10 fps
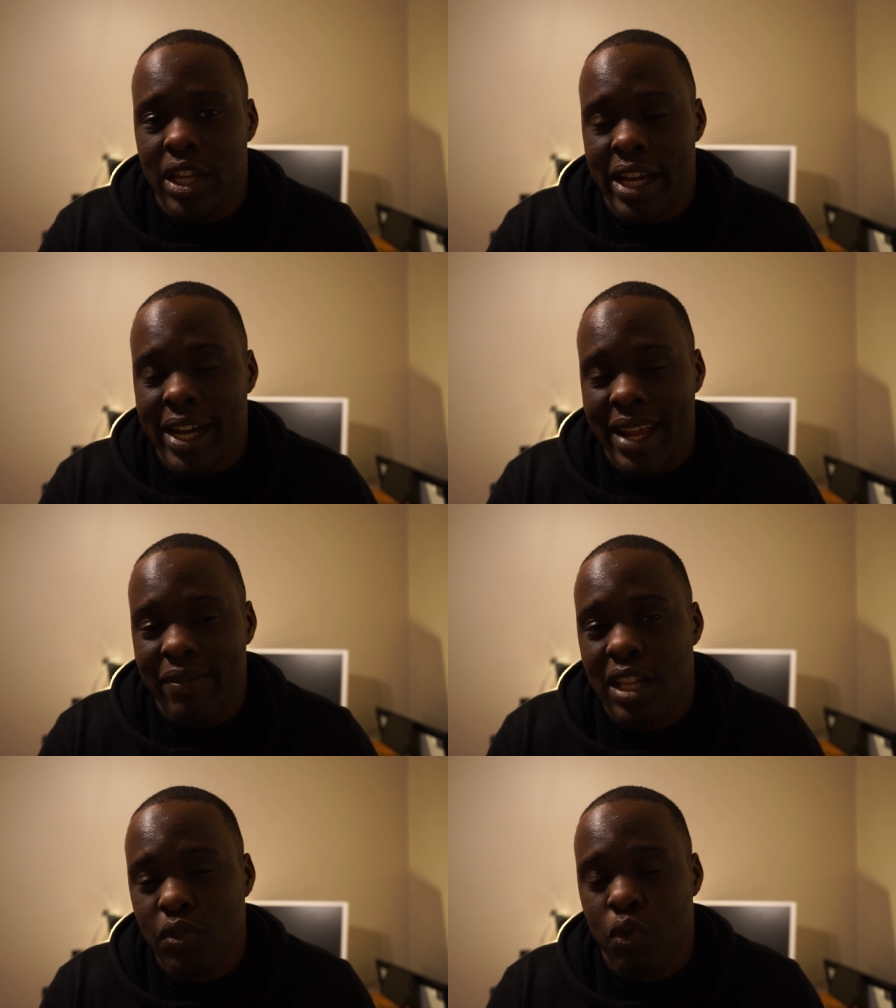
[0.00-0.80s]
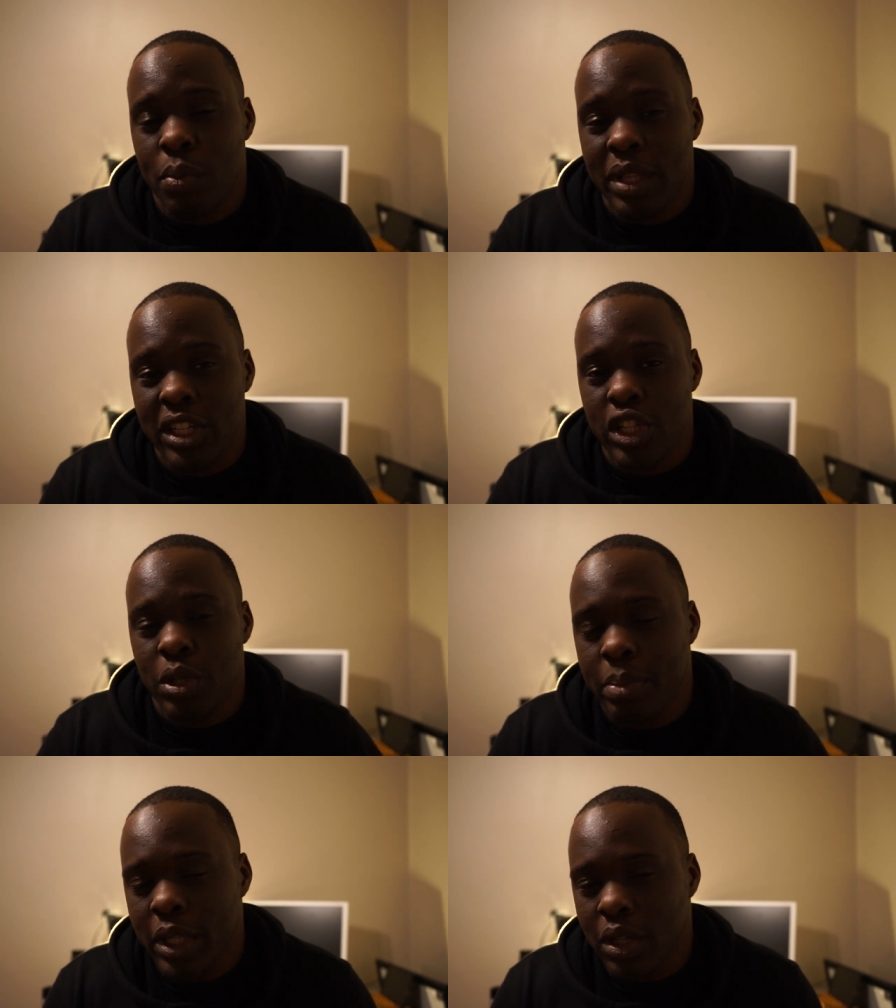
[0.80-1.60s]
Uh, Advanced Formula
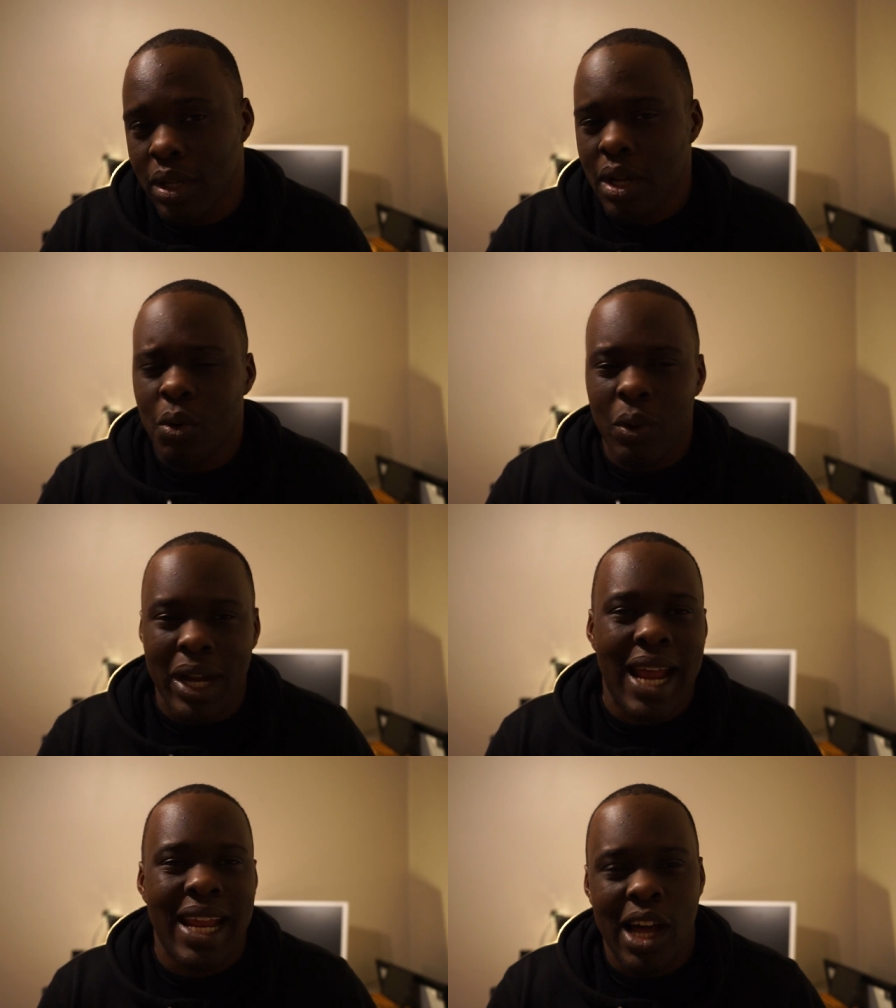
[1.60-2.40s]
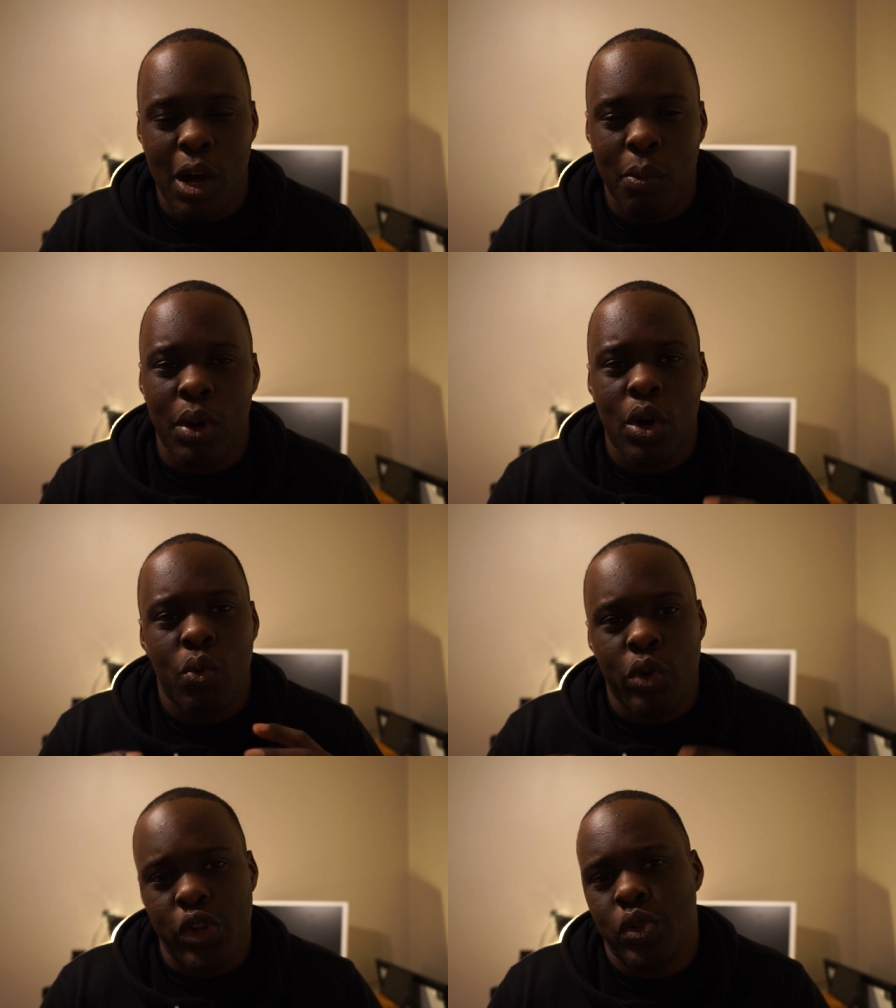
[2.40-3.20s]
Chill Pill will kind of help
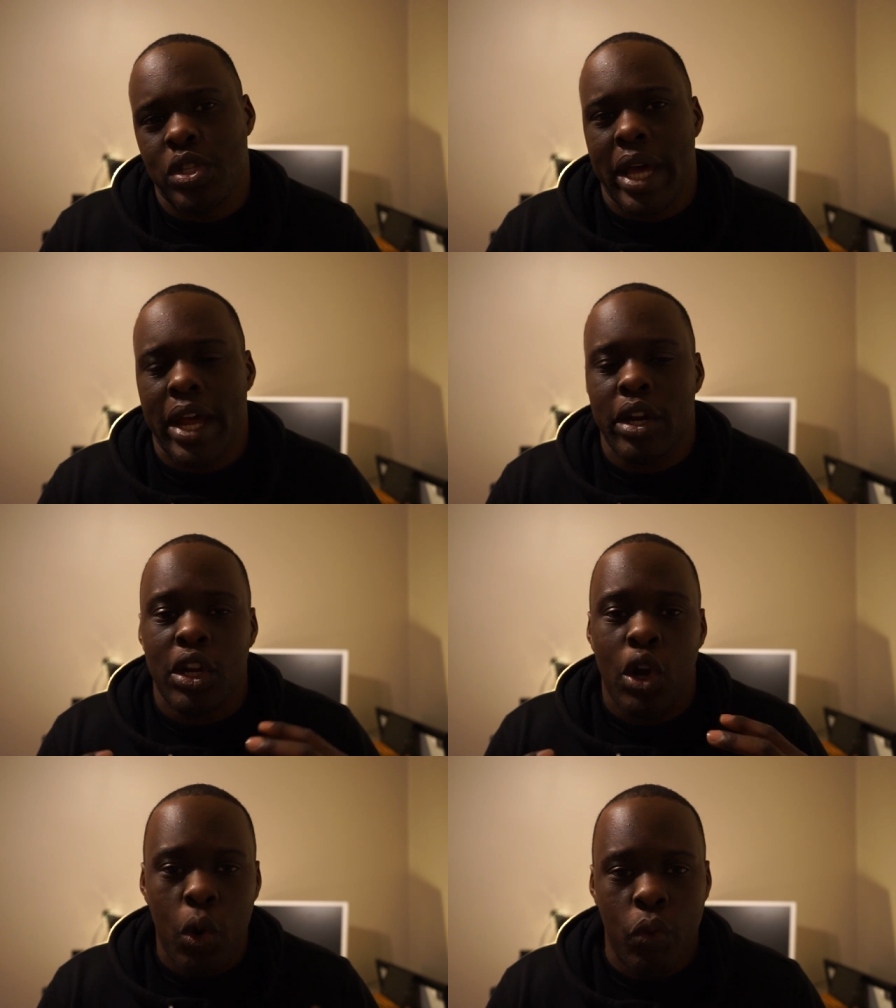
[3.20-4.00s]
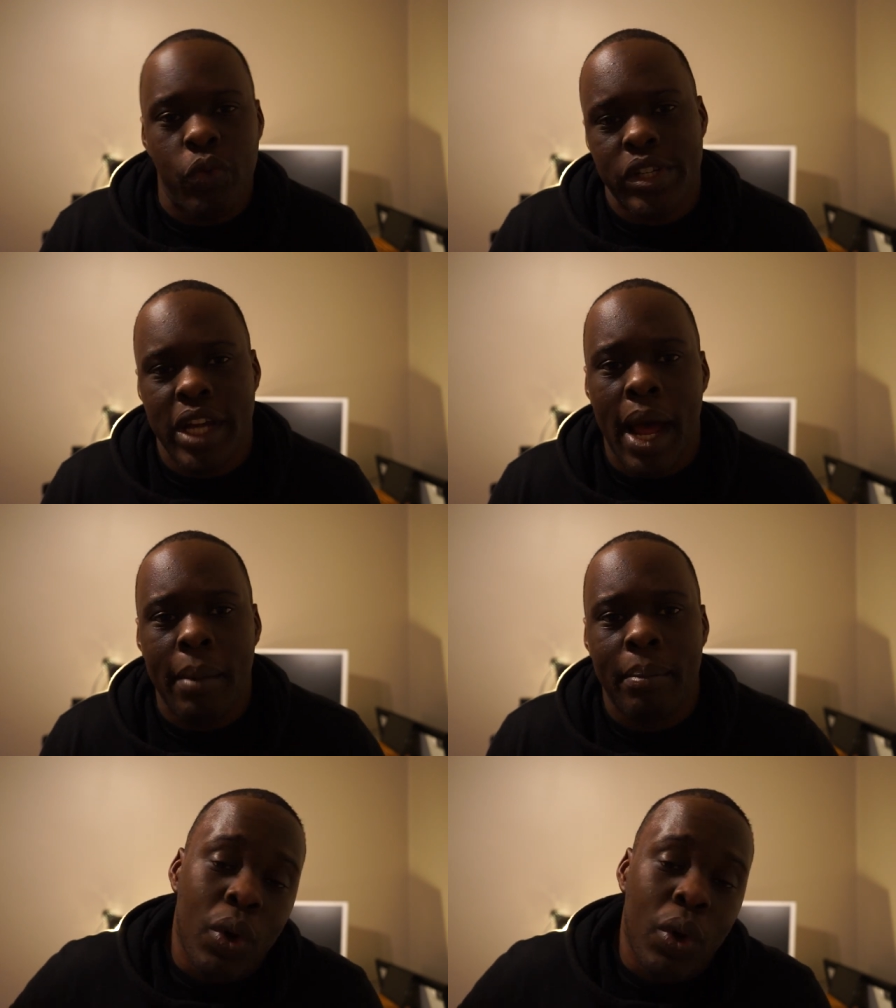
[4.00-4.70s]
reduce that over time.